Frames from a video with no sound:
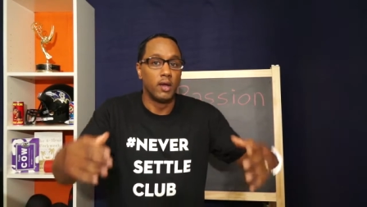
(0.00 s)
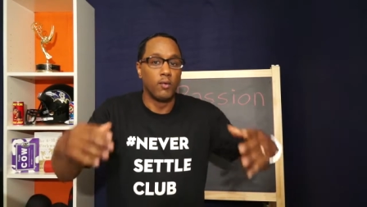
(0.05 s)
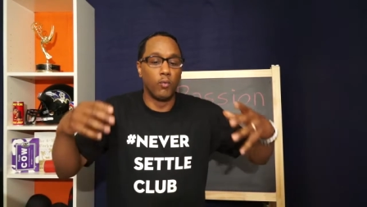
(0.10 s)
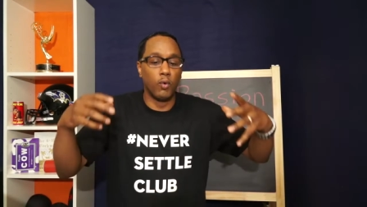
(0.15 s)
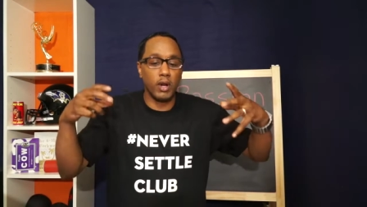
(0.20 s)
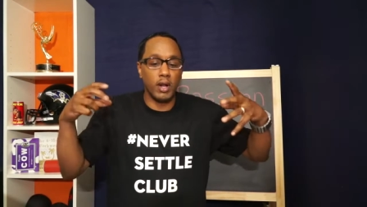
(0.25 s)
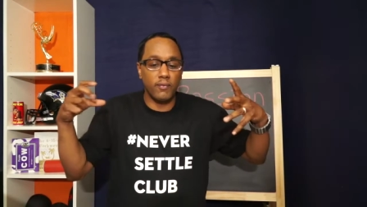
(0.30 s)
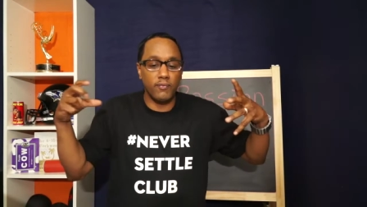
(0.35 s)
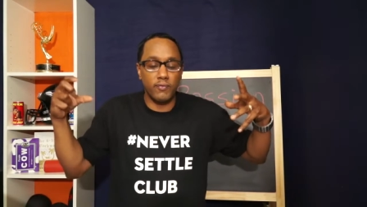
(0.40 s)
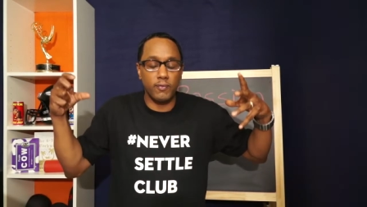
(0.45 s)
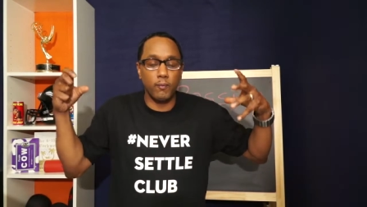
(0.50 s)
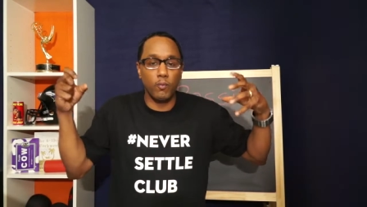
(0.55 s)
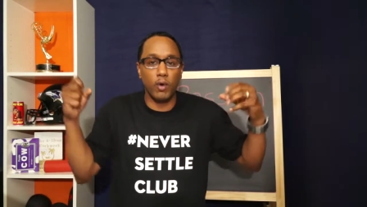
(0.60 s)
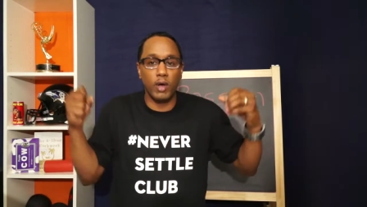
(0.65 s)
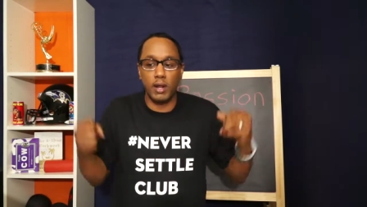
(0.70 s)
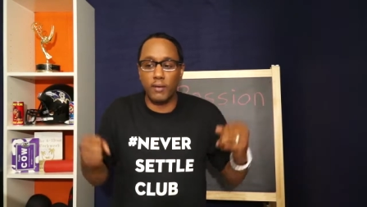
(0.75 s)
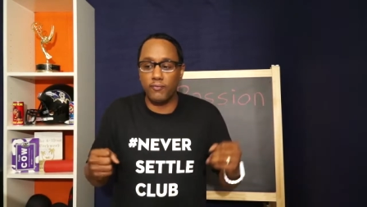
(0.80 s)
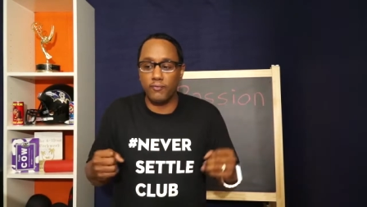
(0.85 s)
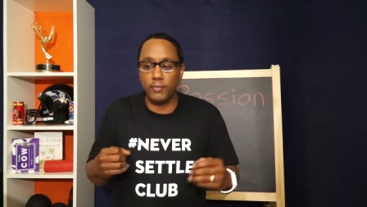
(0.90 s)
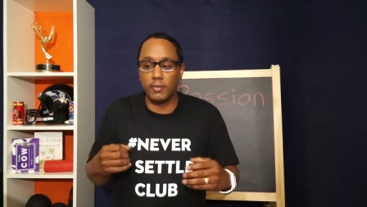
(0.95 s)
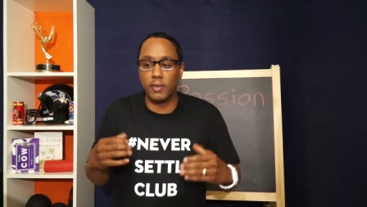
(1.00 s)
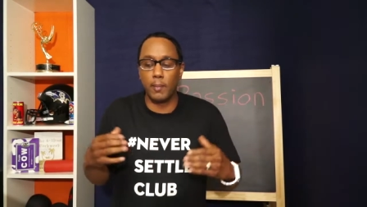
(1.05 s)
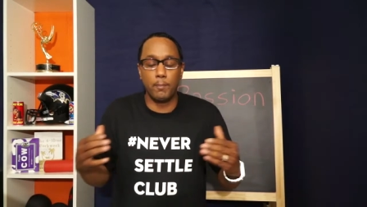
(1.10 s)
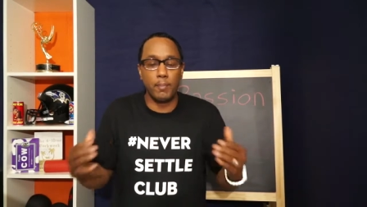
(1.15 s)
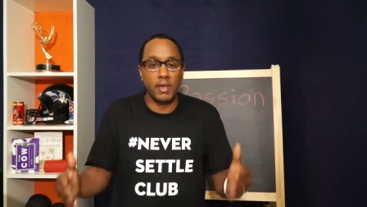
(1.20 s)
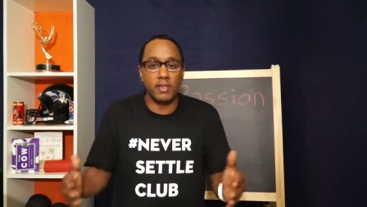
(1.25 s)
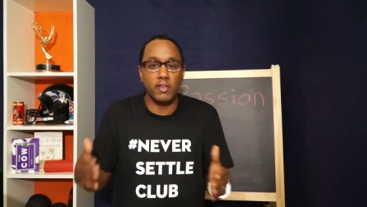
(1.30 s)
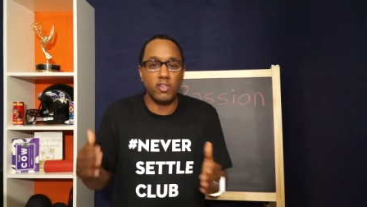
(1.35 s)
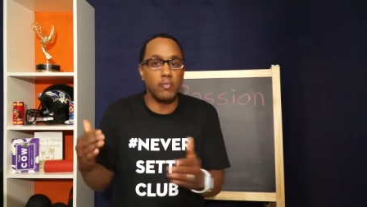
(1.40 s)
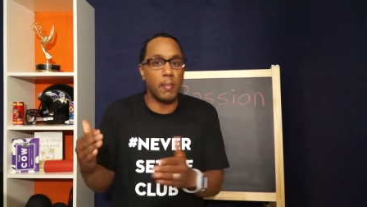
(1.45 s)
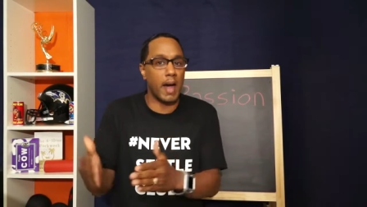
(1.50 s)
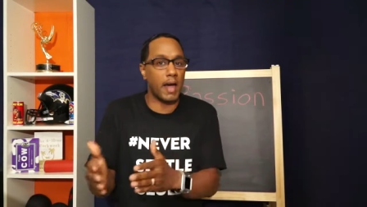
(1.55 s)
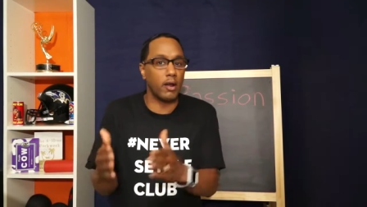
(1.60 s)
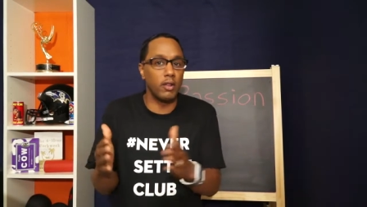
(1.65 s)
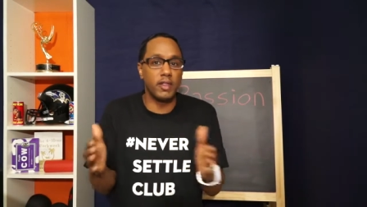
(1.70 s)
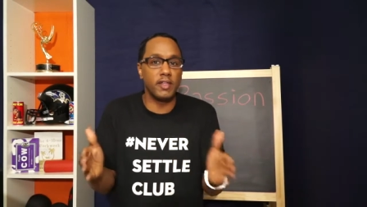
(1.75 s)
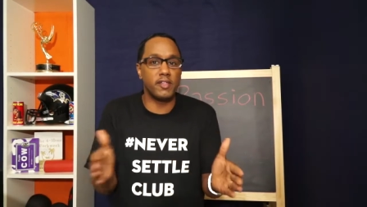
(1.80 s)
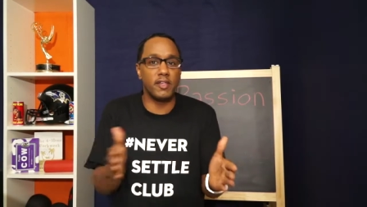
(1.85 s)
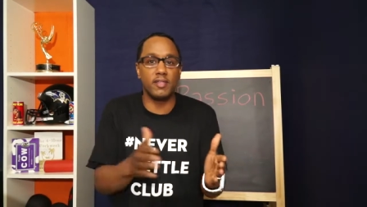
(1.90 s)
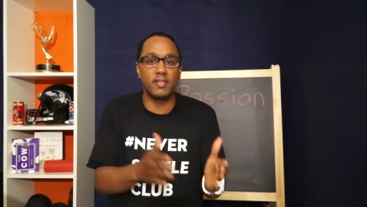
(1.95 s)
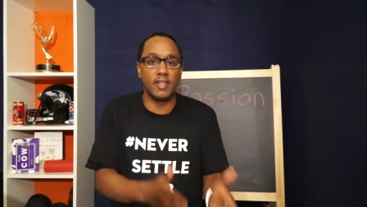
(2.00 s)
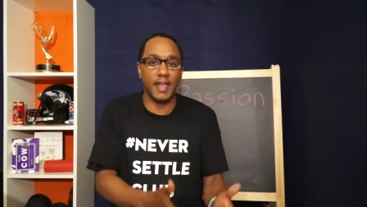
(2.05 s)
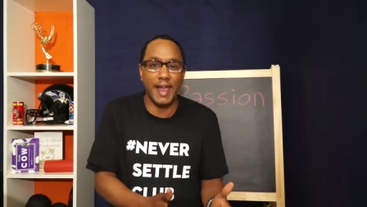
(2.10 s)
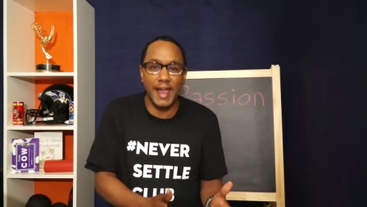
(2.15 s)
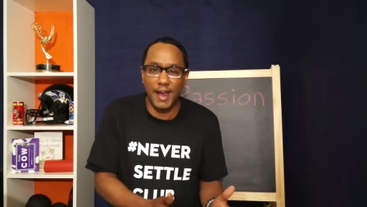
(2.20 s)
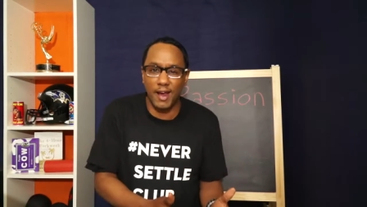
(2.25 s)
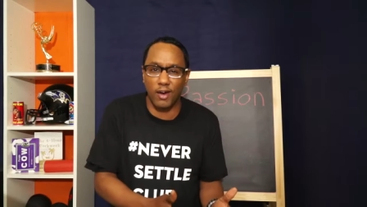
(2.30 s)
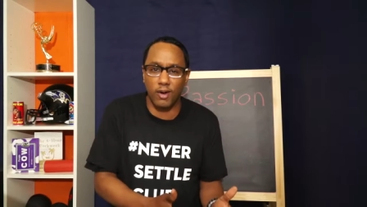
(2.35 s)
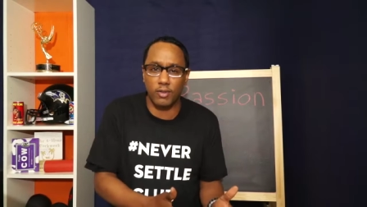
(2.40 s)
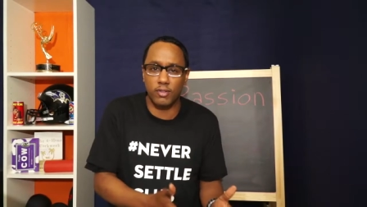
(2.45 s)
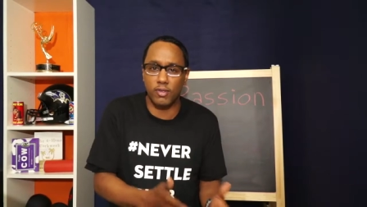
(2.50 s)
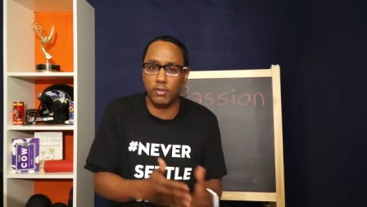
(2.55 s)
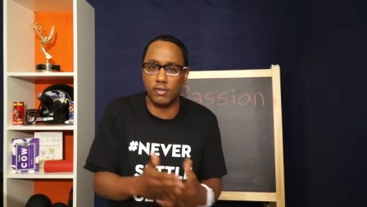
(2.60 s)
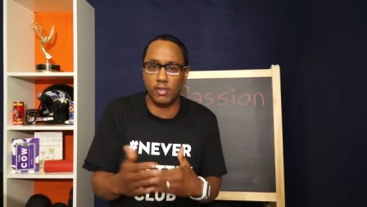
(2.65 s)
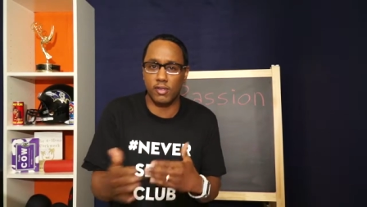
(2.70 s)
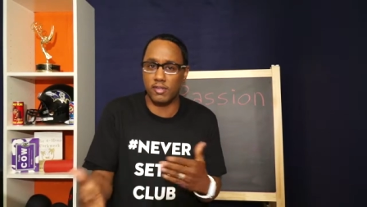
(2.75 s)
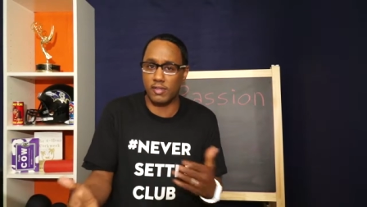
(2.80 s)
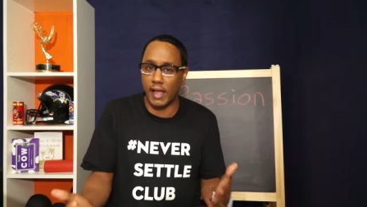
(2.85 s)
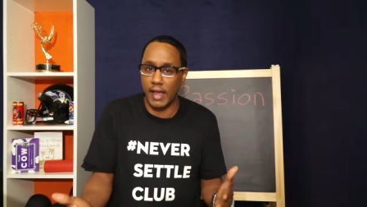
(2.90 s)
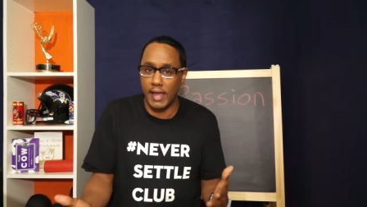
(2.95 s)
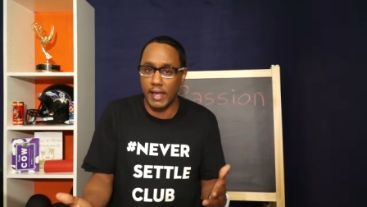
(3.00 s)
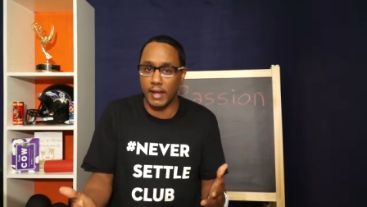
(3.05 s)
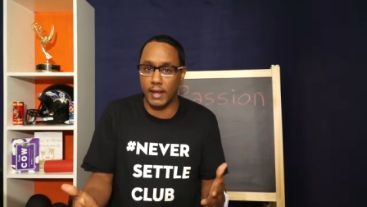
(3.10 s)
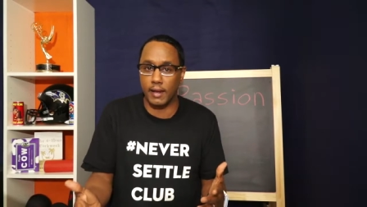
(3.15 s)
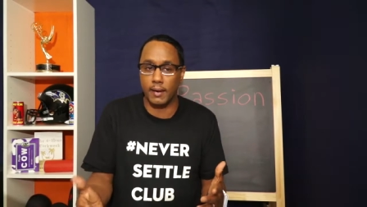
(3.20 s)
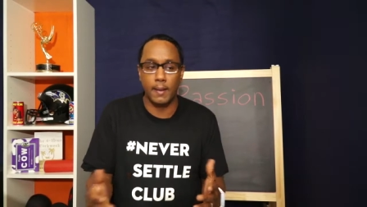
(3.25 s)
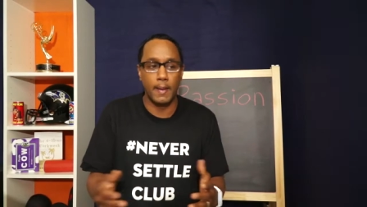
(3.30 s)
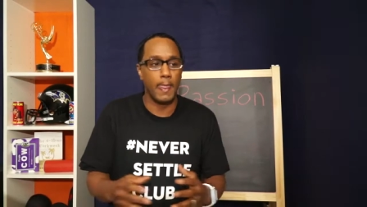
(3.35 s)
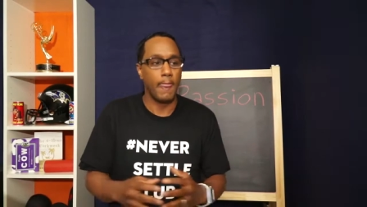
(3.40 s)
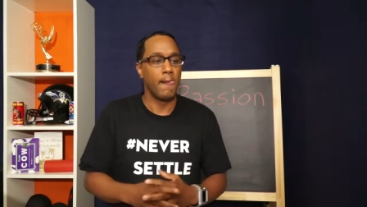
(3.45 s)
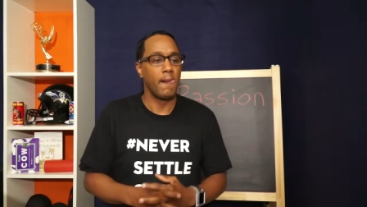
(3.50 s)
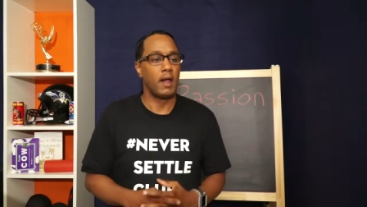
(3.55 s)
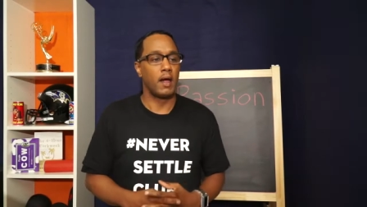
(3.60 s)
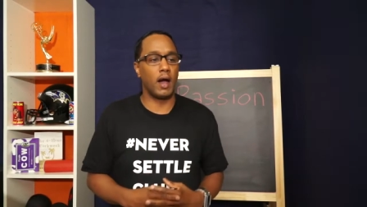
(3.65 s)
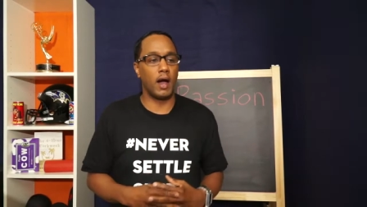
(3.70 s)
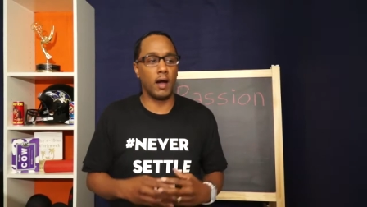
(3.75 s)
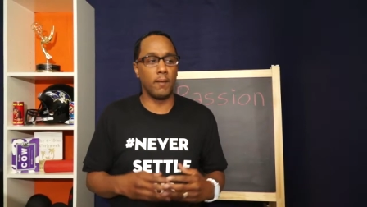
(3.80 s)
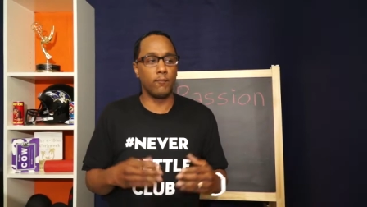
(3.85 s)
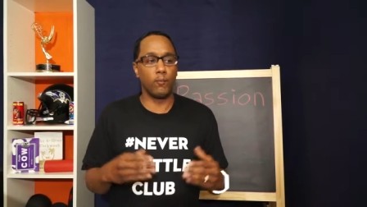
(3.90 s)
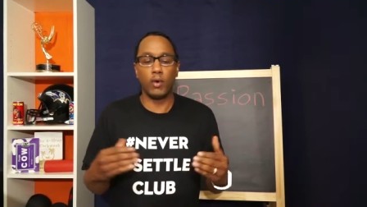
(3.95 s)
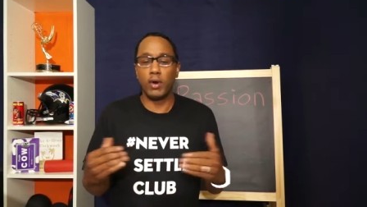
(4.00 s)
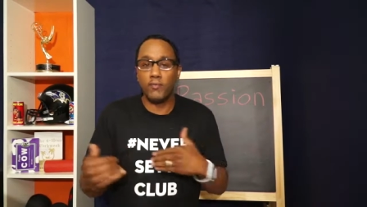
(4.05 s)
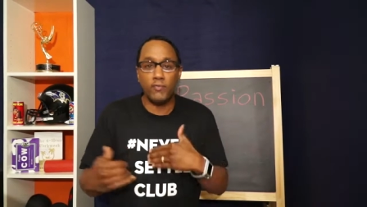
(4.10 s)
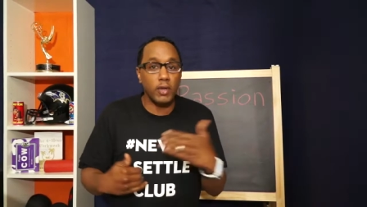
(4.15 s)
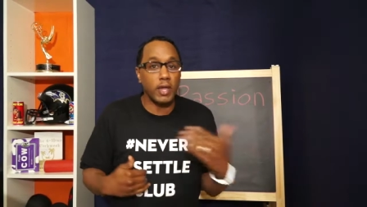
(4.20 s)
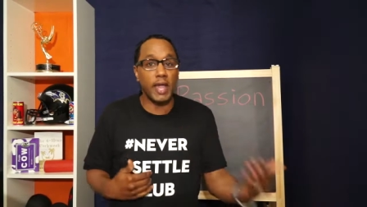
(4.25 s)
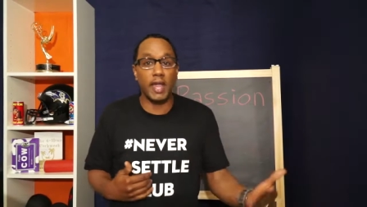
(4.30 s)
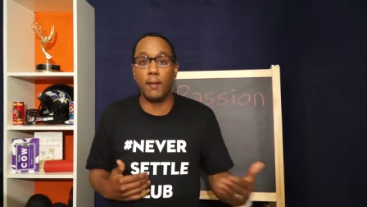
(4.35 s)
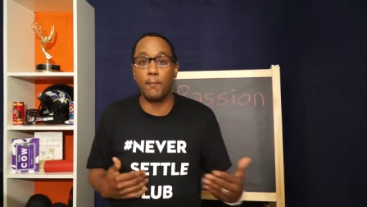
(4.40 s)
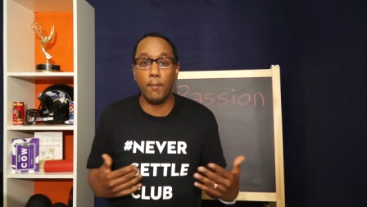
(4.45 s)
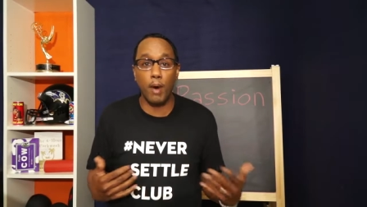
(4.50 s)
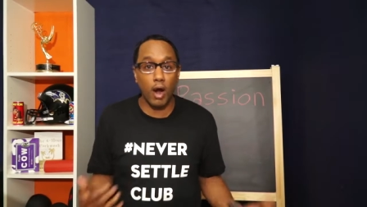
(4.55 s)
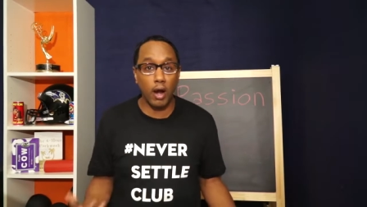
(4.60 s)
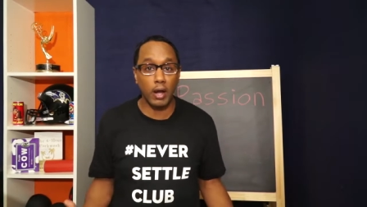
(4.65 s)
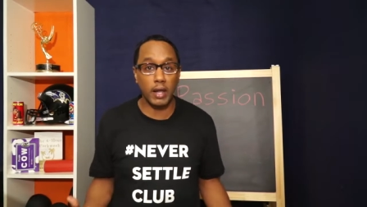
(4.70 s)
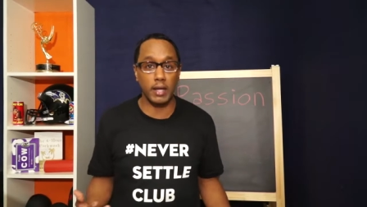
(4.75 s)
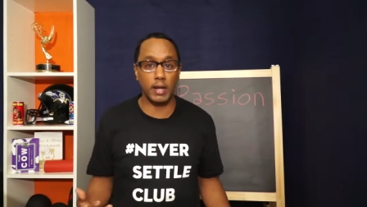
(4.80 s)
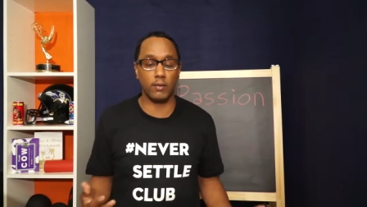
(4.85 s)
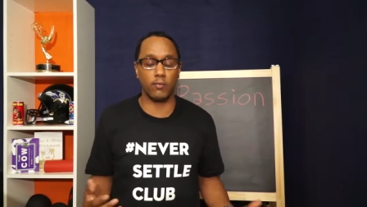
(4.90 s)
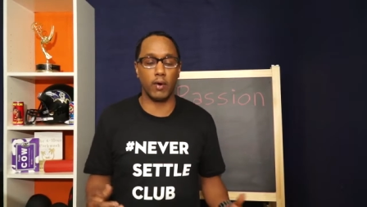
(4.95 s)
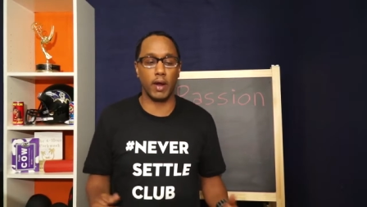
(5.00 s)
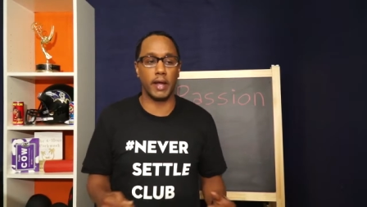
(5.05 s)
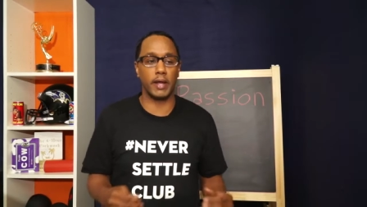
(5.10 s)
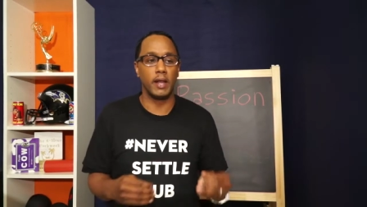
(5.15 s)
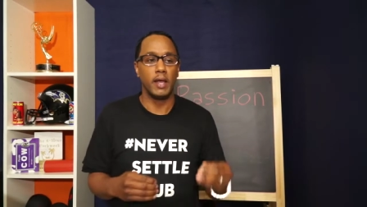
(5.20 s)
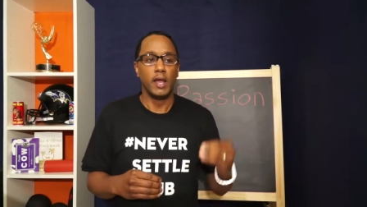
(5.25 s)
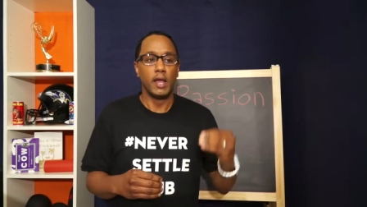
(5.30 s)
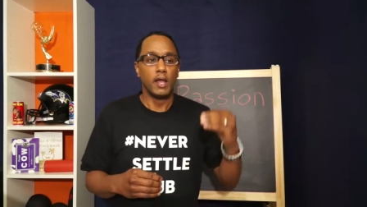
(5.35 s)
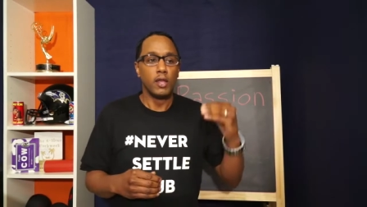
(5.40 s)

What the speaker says: What if the business model isn't there to sustain it? What if you can't market it right?